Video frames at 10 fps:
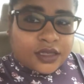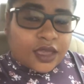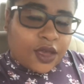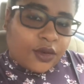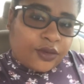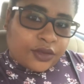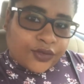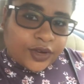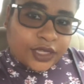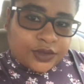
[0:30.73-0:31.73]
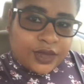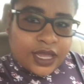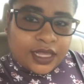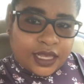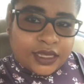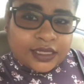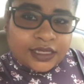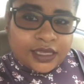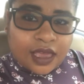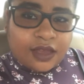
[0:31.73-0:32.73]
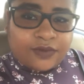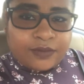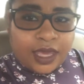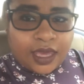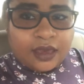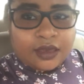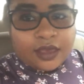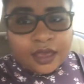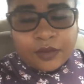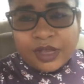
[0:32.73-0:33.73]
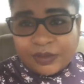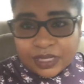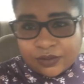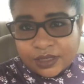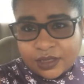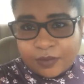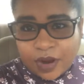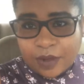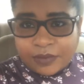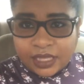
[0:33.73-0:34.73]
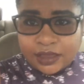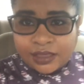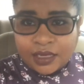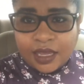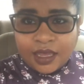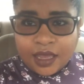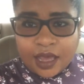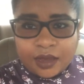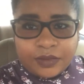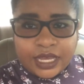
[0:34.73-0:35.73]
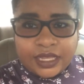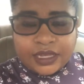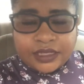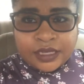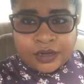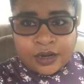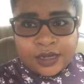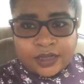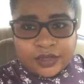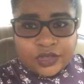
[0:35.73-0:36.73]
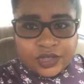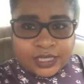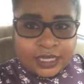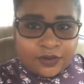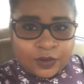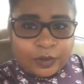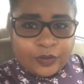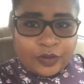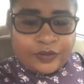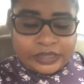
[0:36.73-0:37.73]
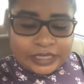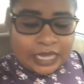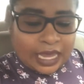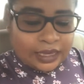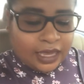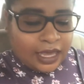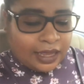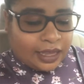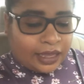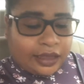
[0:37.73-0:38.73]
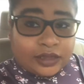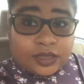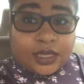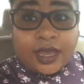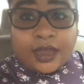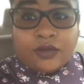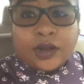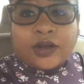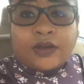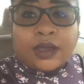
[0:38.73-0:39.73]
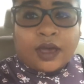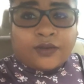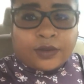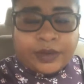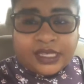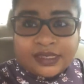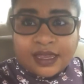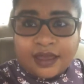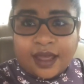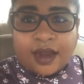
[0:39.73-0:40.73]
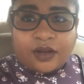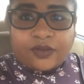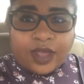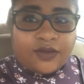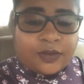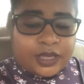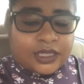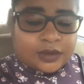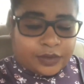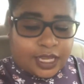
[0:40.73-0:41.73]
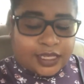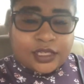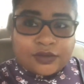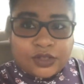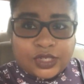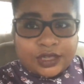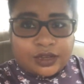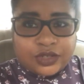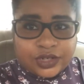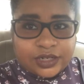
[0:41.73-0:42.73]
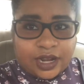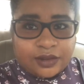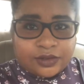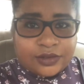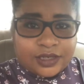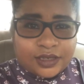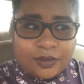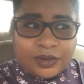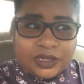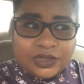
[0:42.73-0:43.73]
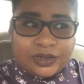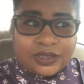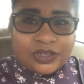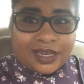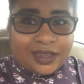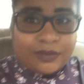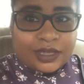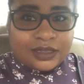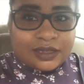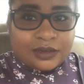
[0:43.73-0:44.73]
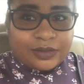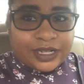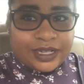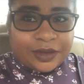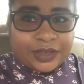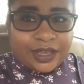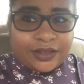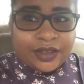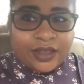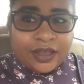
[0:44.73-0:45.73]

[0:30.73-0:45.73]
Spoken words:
So the first one is of me cooking in my best friend's apartment. I made dinner on Easter Sunday for my boyfriend Zach, and today we're going out for pizza at our favorite pizza place, which is called Giordano's. I'm pretty sure it's a chain, but it's still pretty damn good.